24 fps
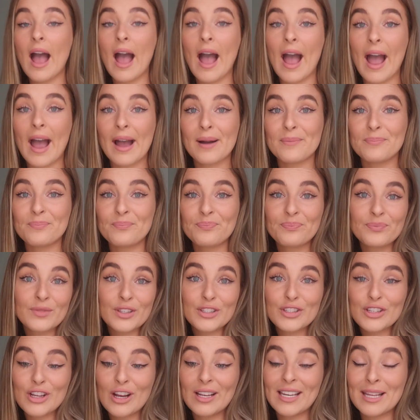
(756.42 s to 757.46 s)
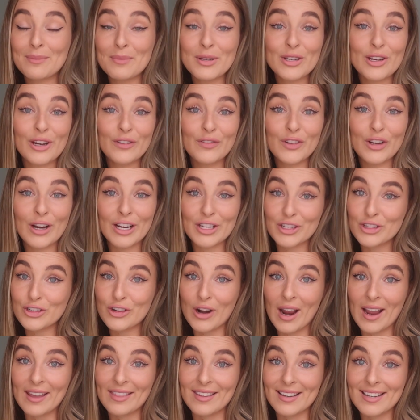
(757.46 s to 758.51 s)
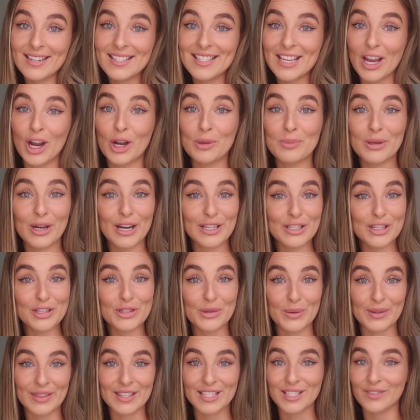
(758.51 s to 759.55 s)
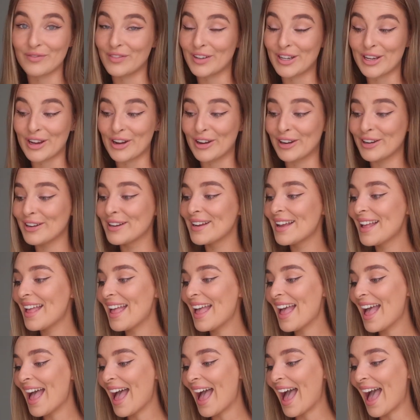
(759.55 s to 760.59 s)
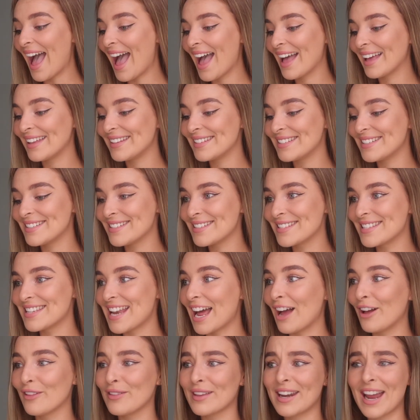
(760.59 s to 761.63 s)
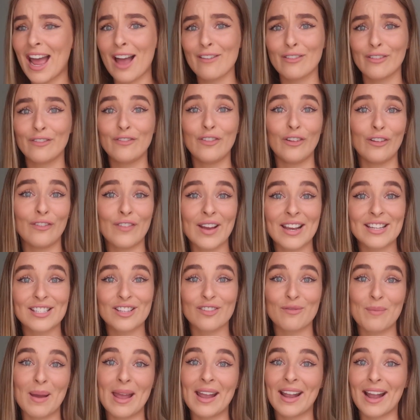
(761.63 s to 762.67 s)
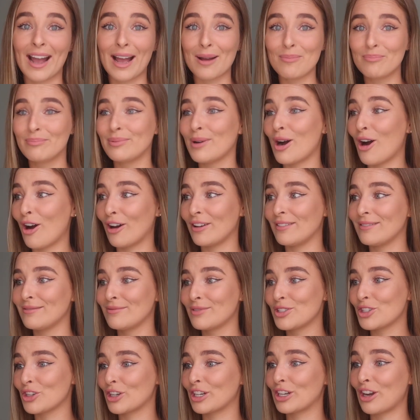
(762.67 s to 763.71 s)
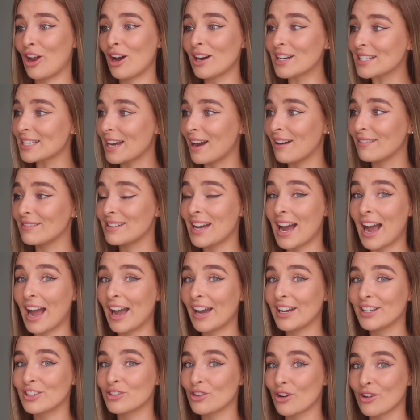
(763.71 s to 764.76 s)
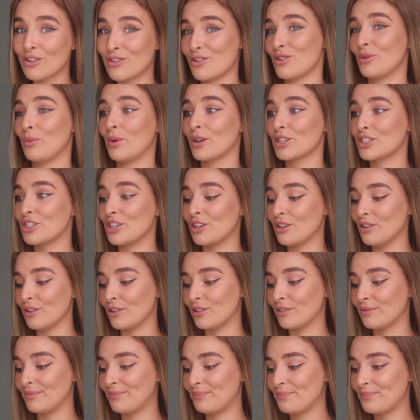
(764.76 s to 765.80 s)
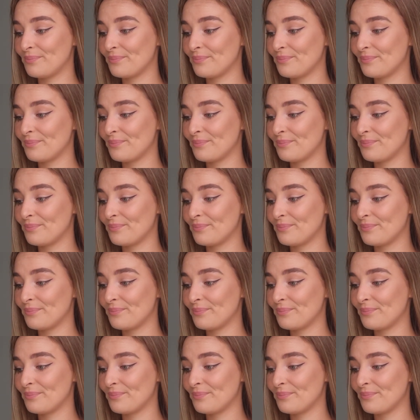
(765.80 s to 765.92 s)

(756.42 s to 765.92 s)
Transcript: So yeah, let me know if you guys try this. I hope you guys enjoyed this video. And now that I have a full face of makeup on during lockdown, I don't know what to do.